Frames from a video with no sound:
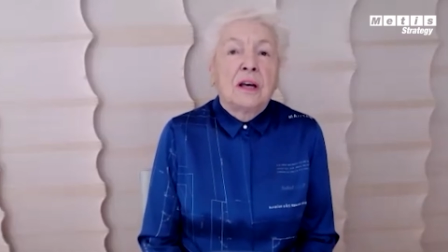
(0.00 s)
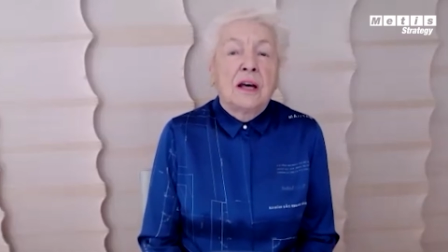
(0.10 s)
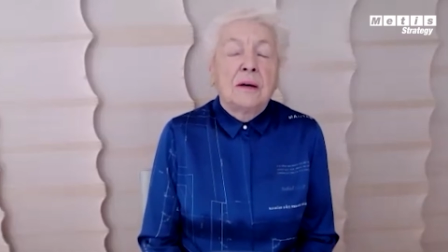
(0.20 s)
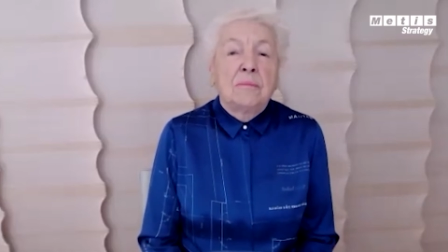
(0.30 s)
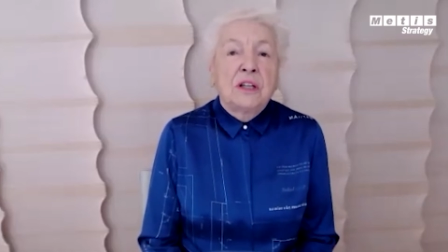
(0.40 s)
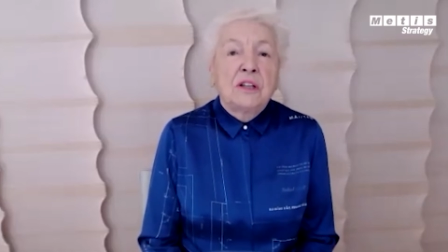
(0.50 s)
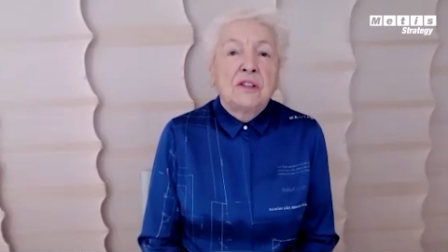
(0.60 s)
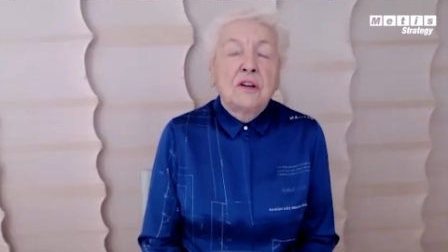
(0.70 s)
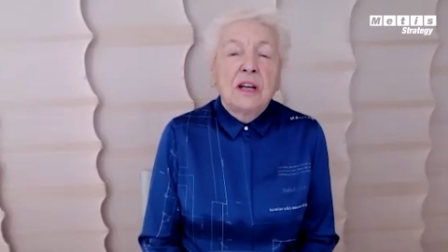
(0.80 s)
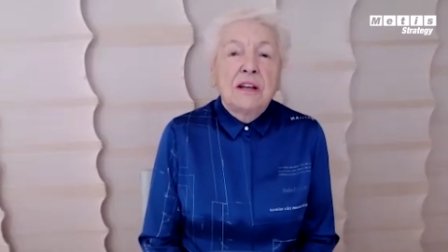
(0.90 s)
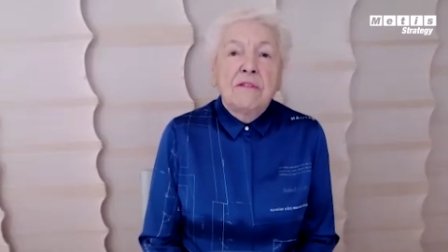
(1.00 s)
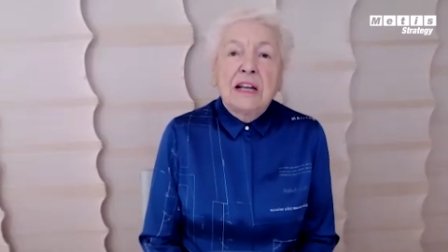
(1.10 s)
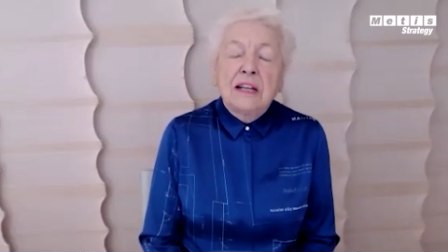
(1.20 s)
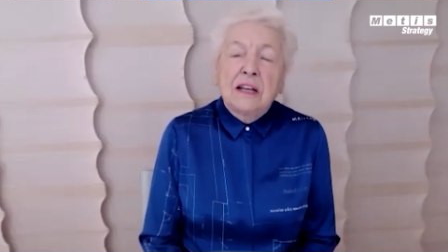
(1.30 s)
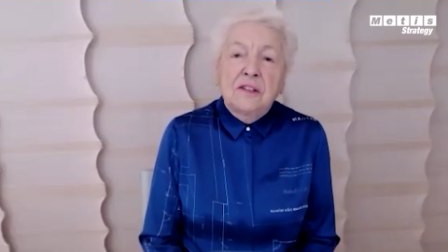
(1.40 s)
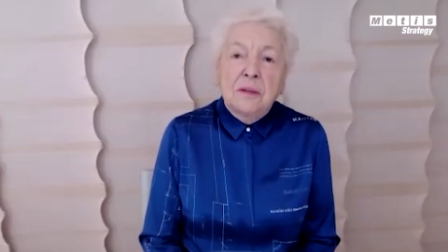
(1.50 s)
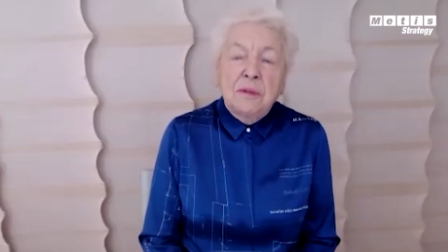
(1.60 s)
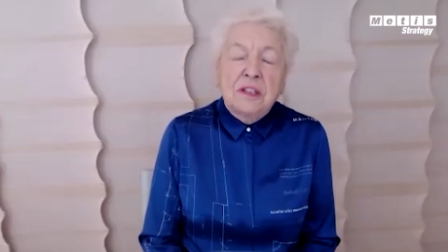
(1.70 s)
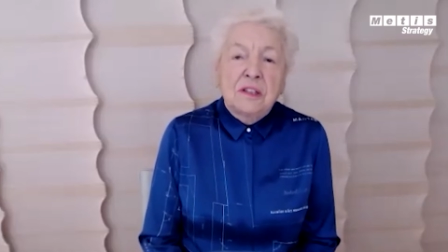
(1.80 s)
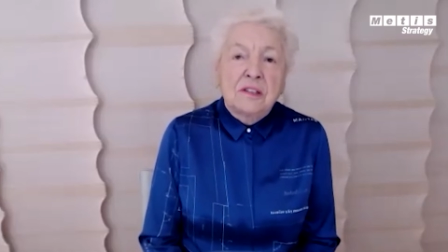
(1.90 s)
uh, but it only really
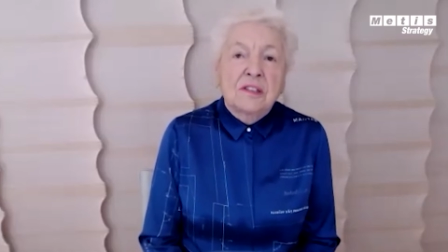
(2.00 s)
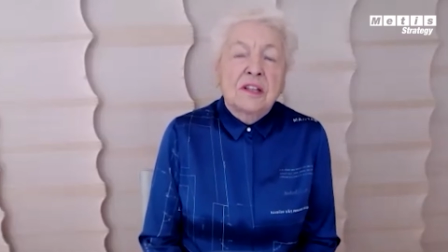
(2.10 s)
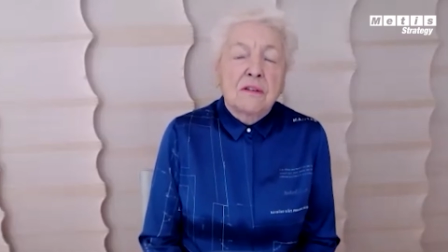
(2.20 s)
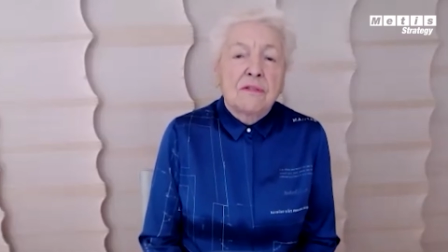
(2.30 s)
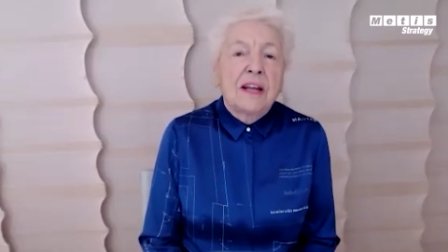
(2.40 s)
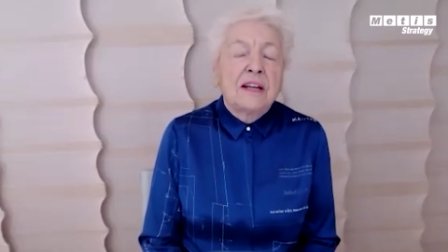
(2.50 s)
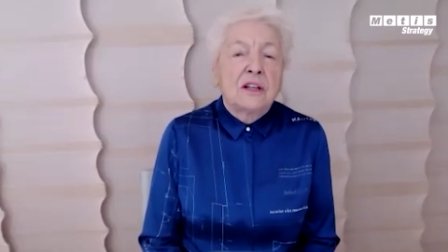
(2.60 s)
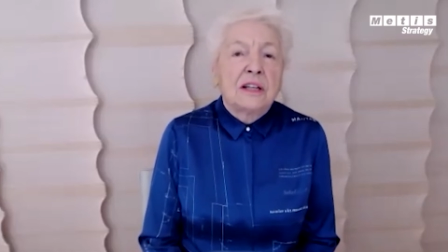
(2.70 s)
exhibits itself late,